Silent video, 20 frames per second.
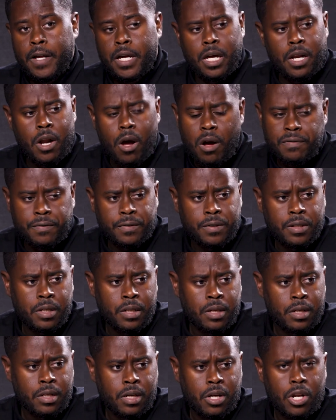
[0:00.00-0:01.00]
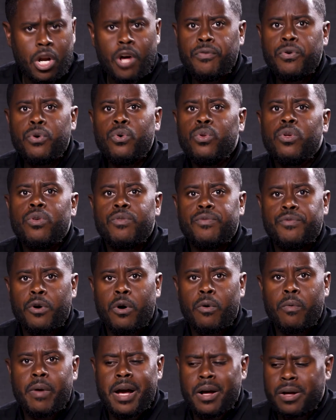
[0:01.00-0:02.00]
cut off cut off Hulu
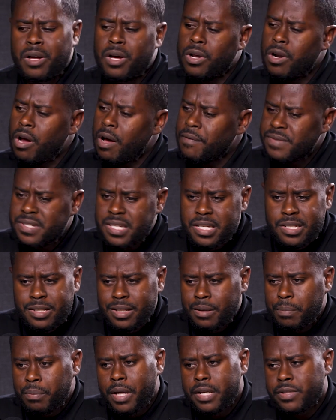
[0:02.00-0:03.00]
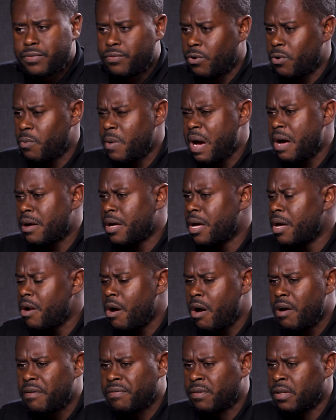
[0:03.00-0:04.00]
for a while, cut off Disney Plus for a while, cut
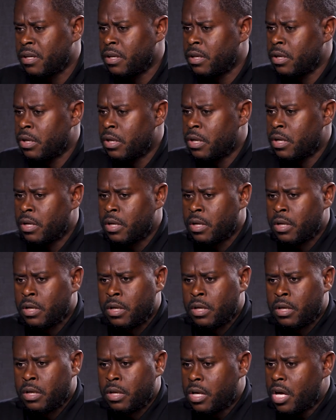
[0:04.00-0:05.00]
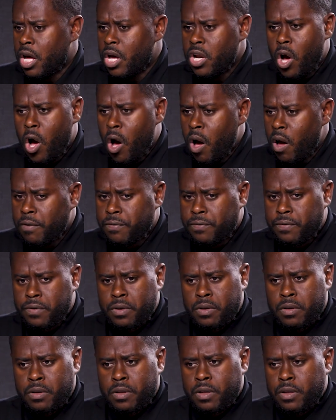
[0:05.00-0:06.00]
off cut off
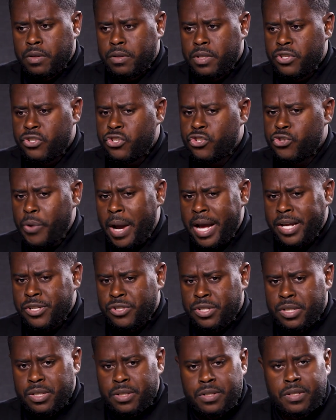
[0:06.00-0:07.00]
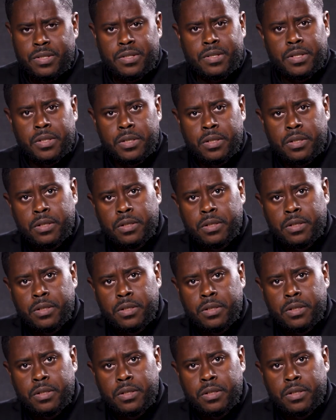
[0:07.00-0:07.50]
distractions.